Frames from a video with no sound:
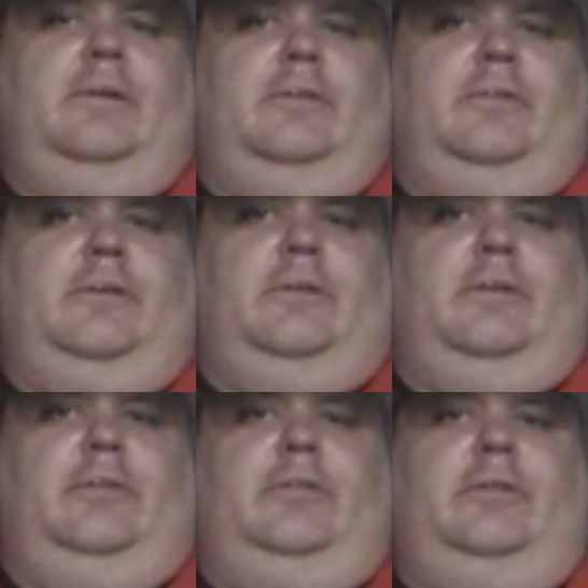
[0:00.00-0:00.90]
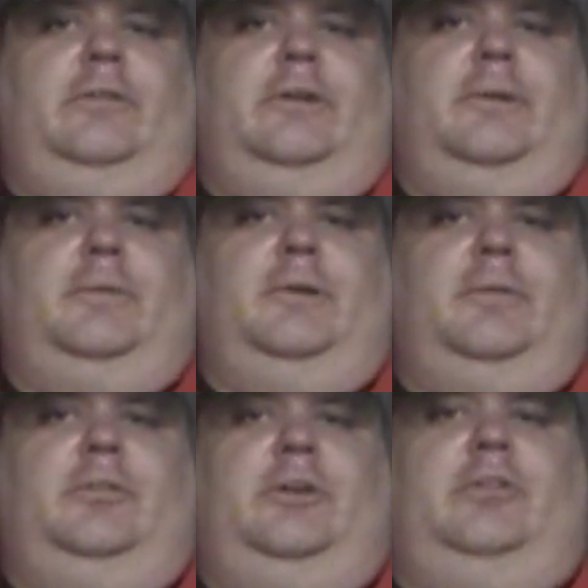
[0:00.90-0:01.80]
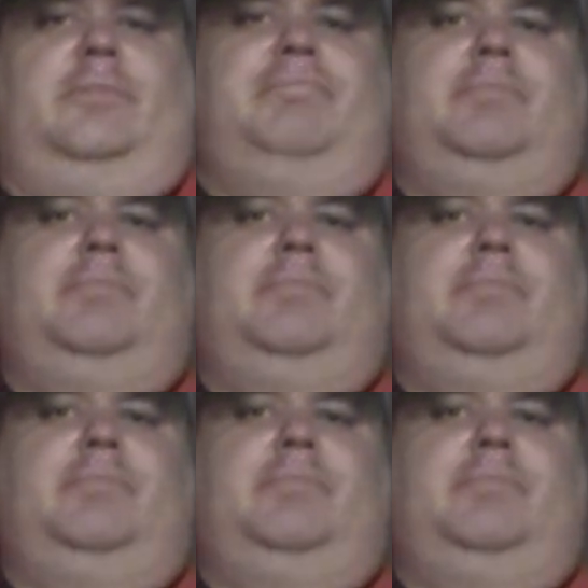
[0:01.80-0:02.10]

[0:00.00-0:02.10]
for this upcoming season.